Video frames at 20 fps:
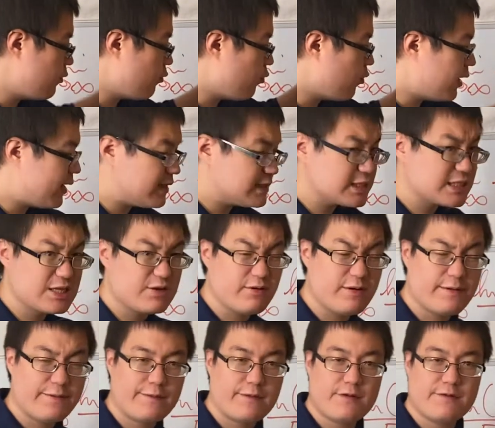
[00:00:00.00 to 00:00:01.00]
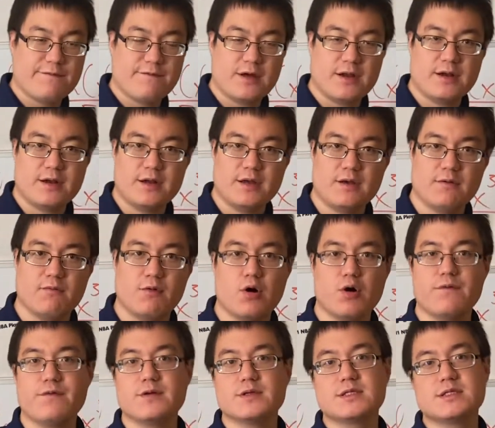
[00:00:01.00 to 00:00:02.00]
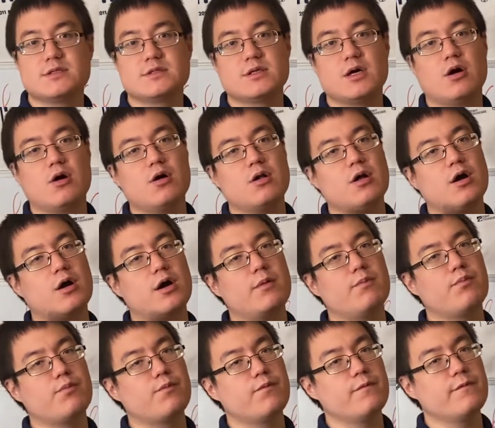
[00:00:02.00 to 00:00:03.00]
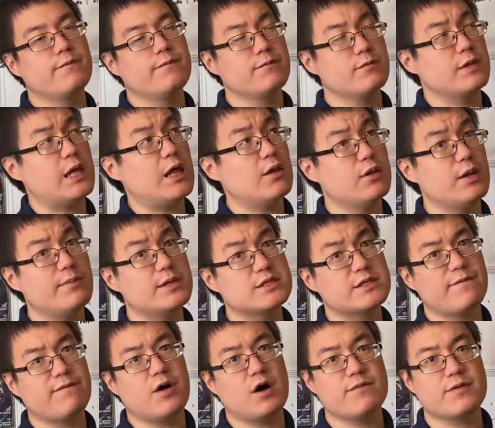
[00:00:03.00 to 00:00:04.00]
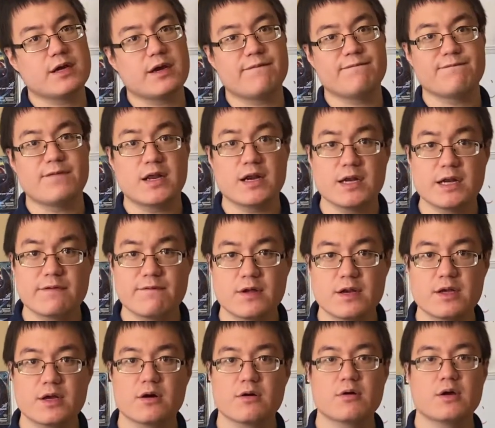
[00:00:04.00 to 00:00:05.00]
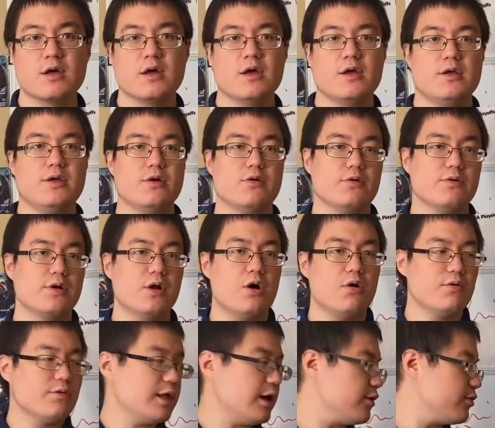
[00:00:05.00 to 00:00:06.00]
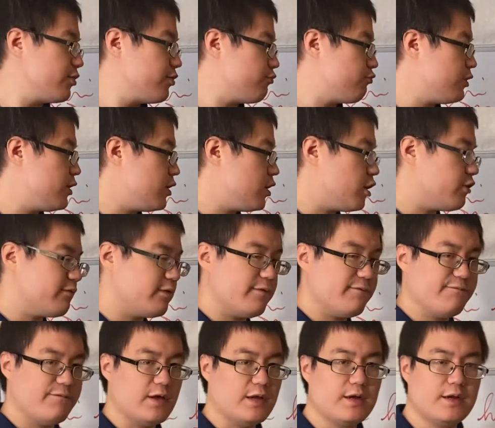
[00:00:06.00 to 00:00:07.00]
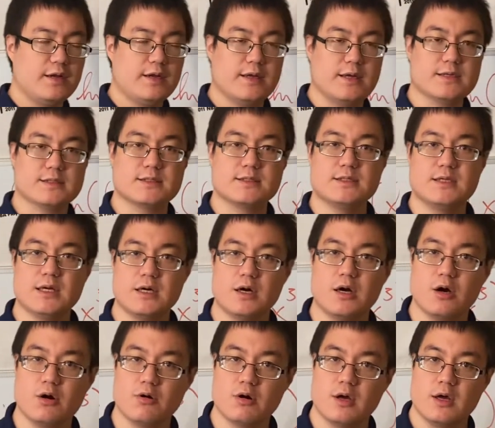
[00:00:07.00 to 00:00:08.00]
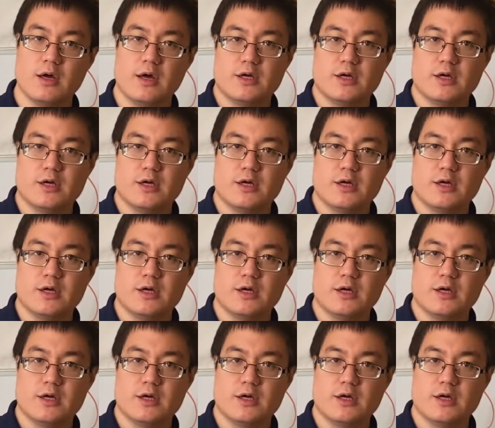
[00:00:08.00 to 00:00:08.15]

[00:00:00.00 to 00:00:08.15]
What is 3 over infinity? Well, if you saw our limits involving infinity video, you'll know that 3 over infinity is 0.